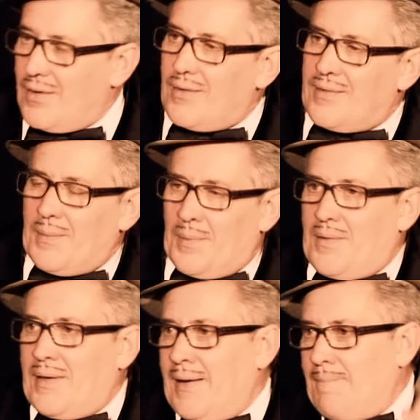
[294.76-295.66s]
That,
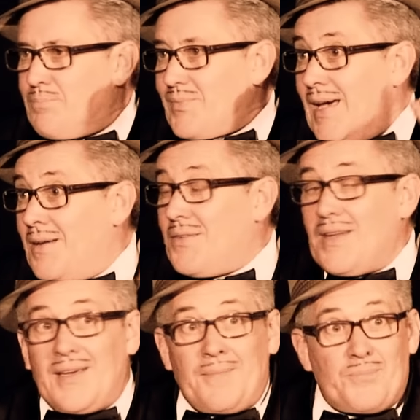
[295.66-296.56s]
and
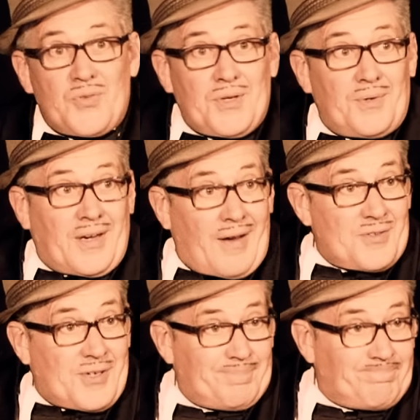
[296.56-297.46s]
Stuart
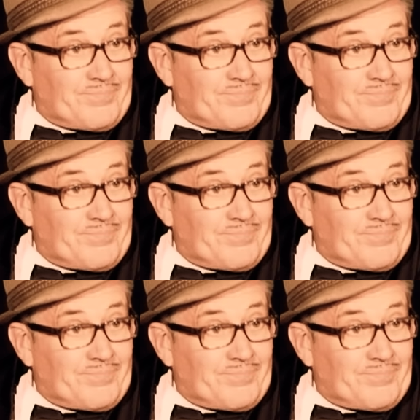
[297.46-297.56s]
Granger.